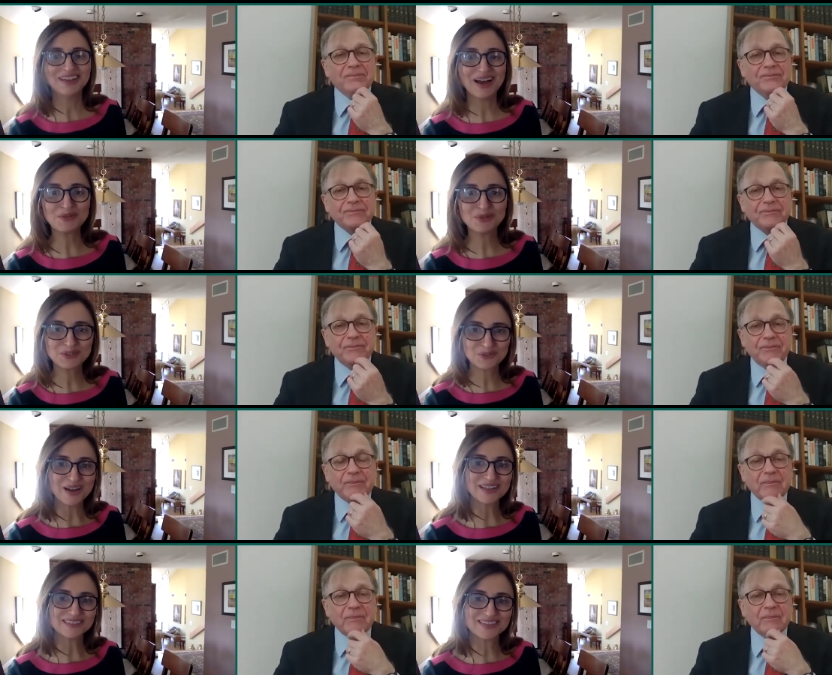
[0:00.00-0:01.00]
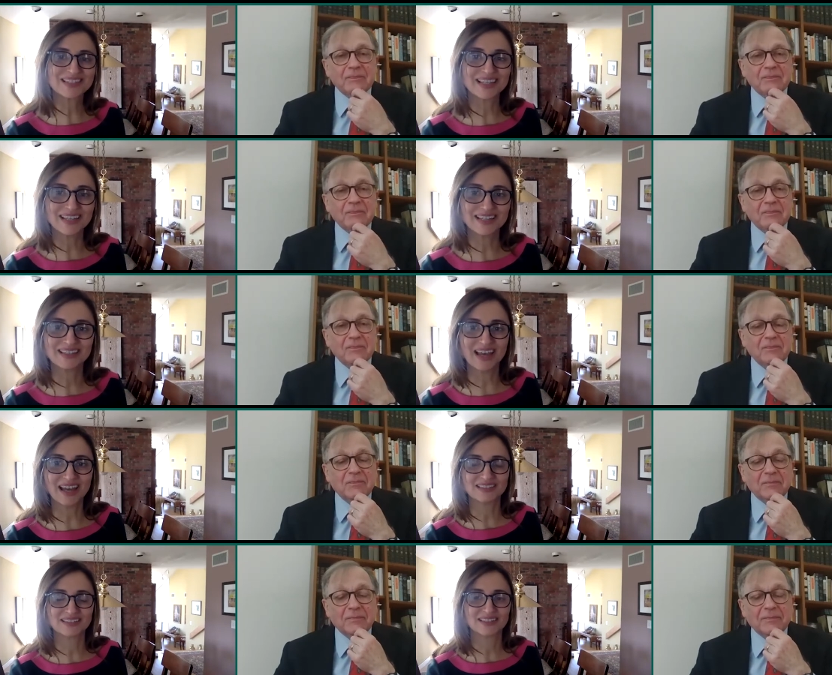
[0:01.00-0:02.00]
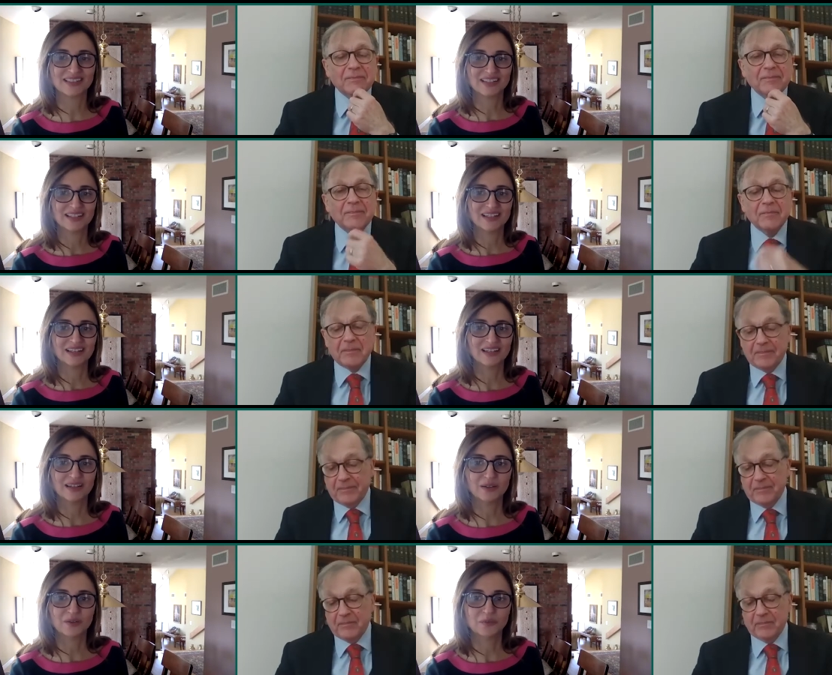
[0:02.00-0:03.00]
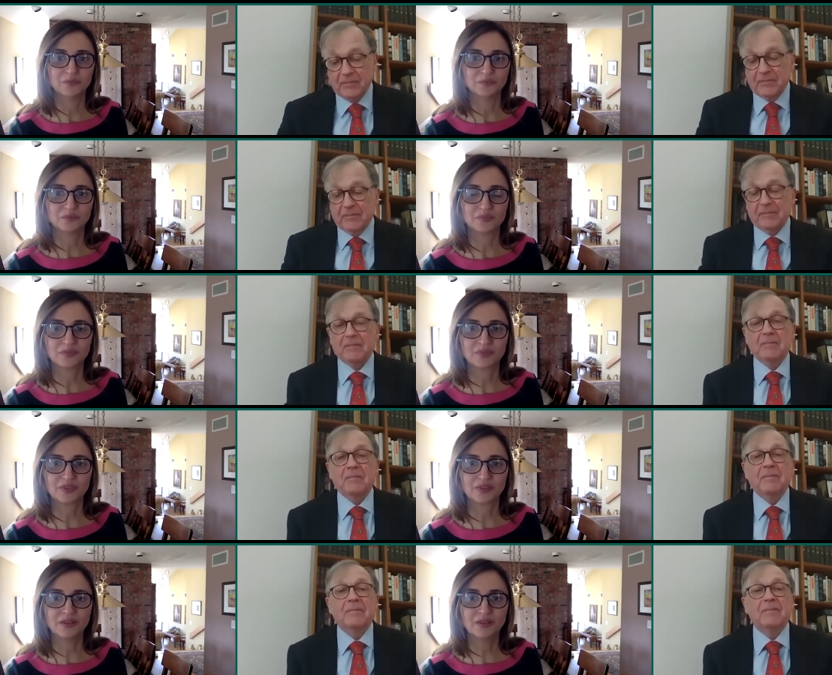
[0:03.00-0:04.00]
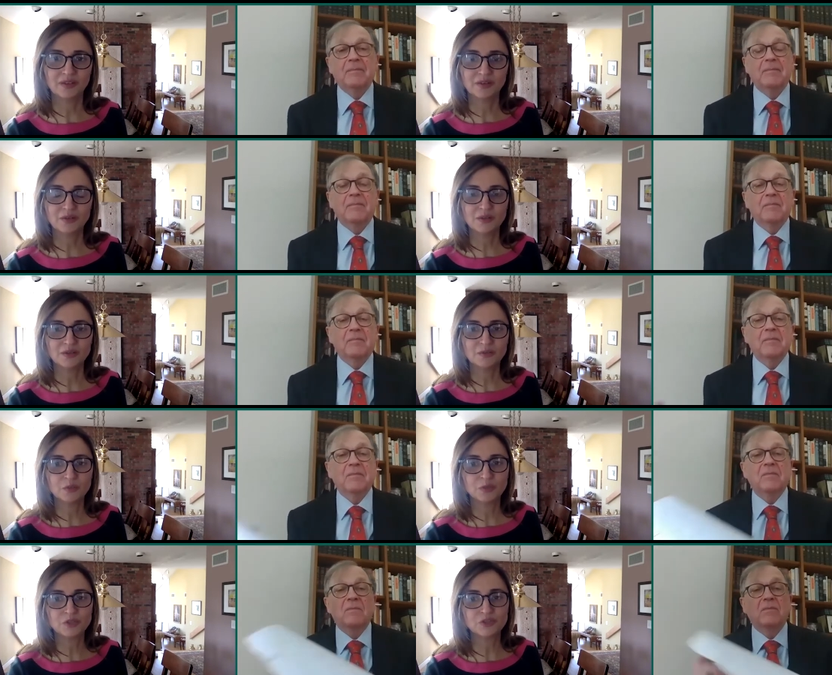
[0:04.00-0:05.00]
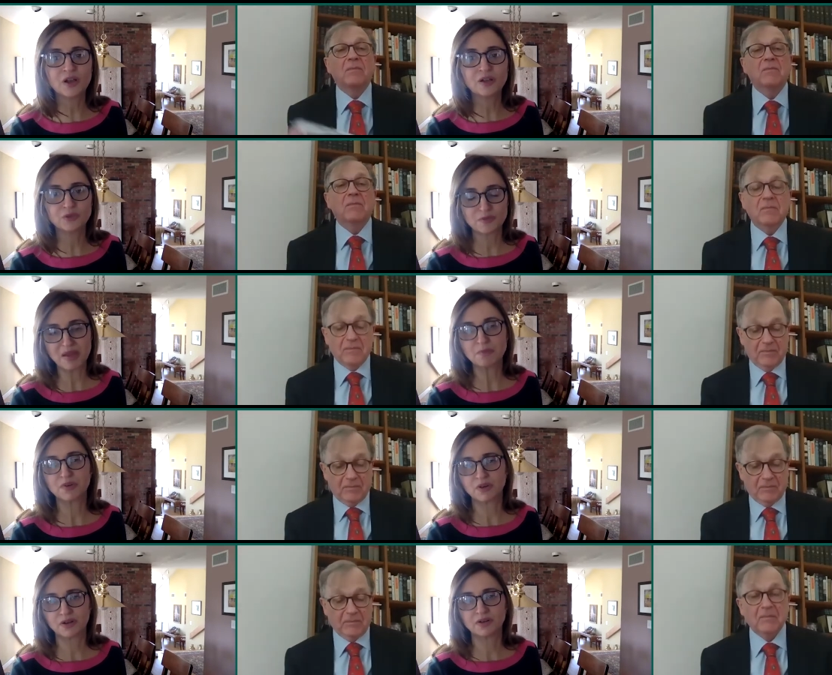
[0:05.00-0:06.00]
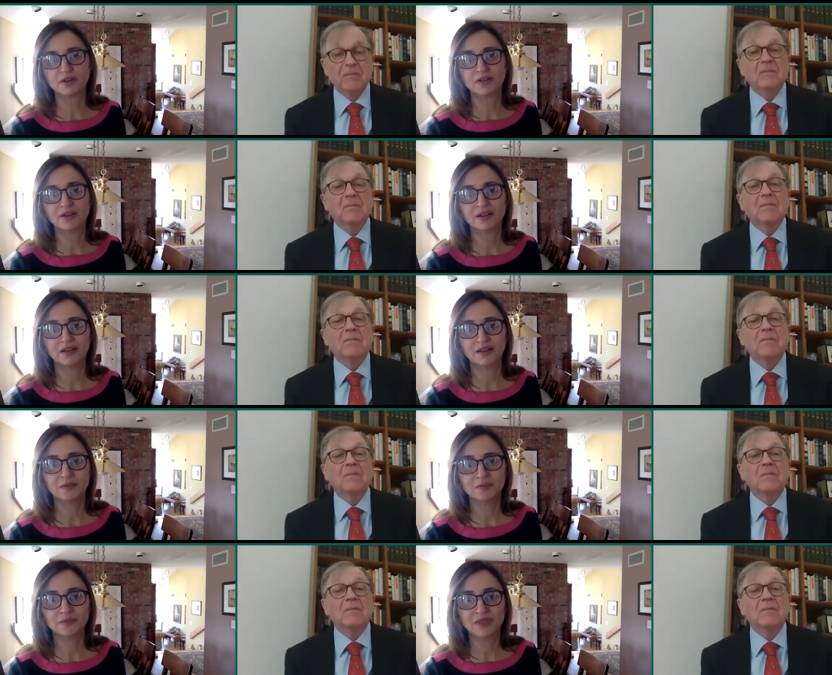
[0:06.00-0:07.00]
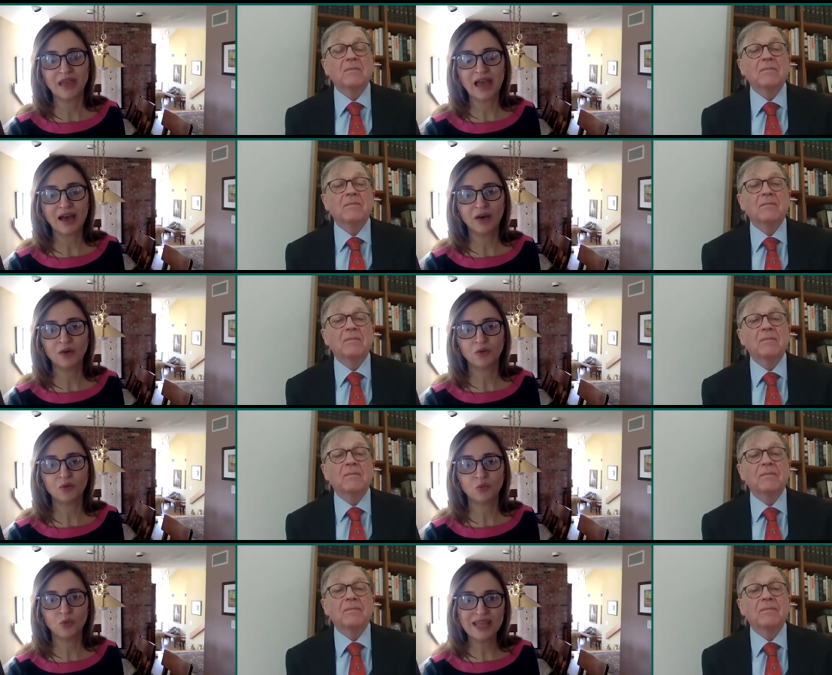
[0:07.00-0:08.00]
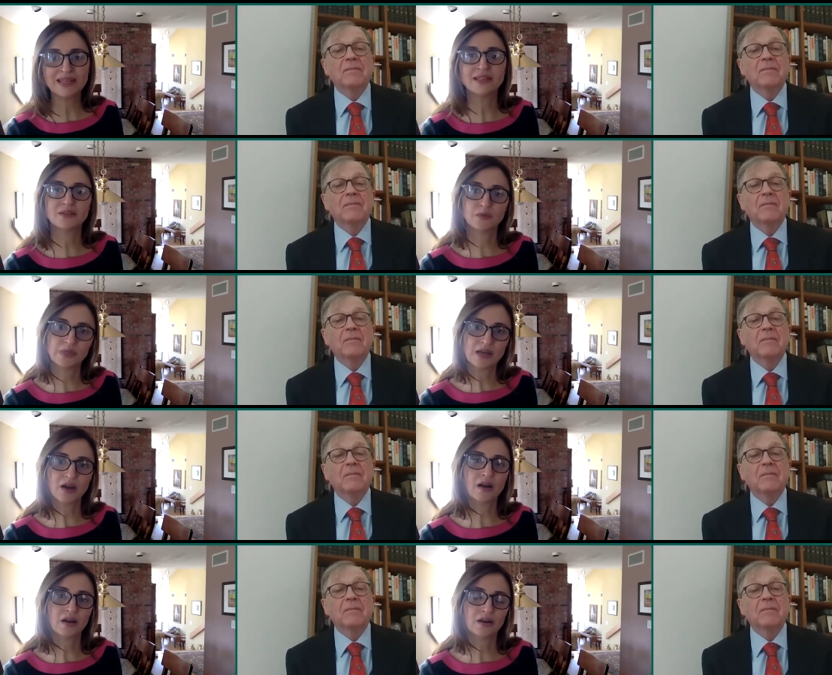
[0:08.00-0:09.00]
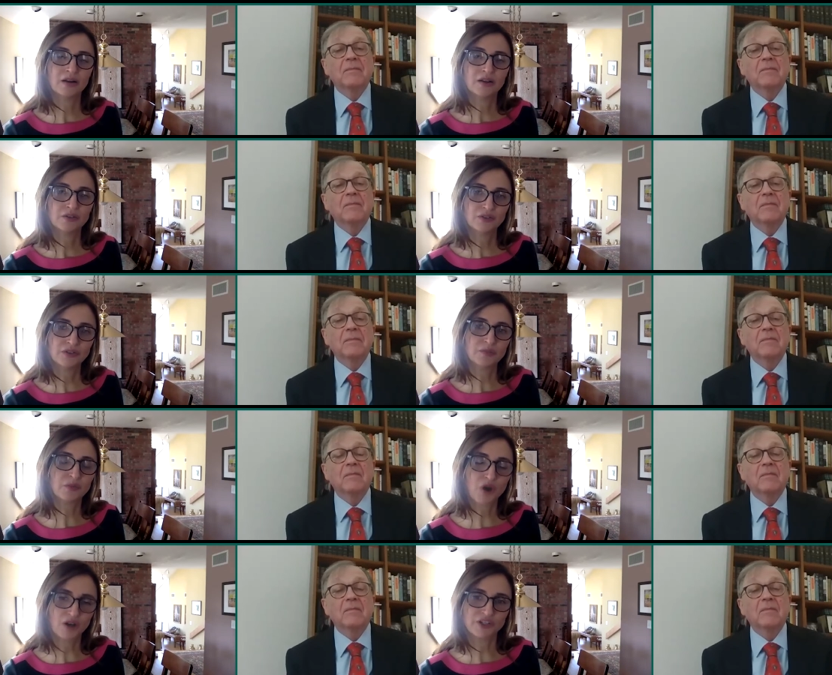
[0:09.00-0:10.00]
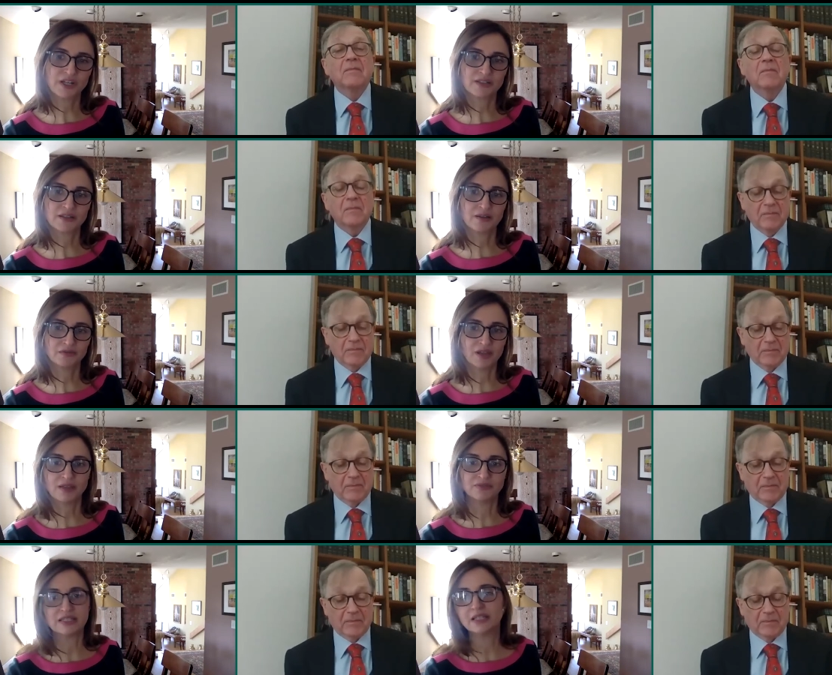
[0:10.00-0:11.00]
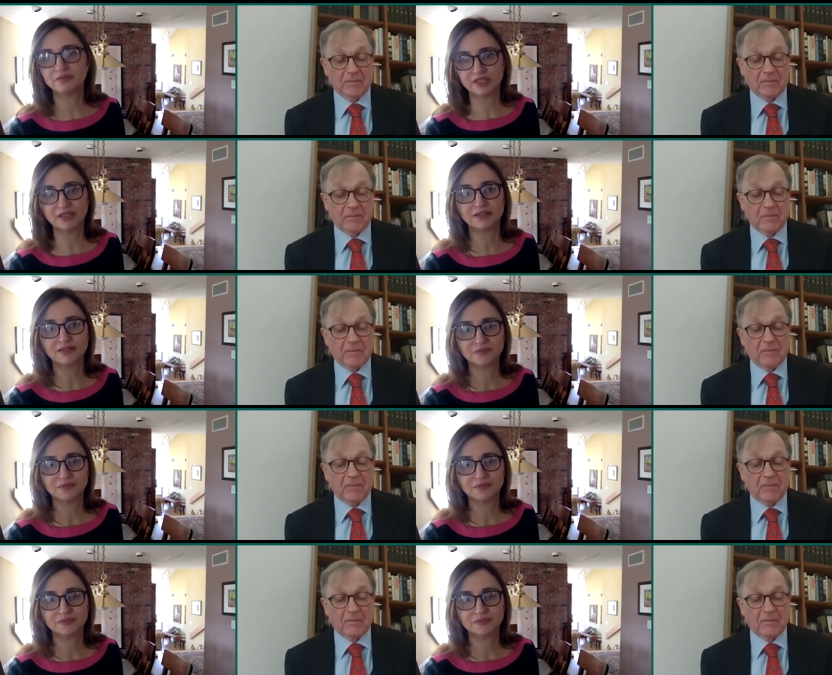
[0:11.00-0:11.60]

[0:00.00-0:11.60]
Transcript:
Speaker 1: I was trying to say that um, we should all remember um, how wedded we are to the project of life and living,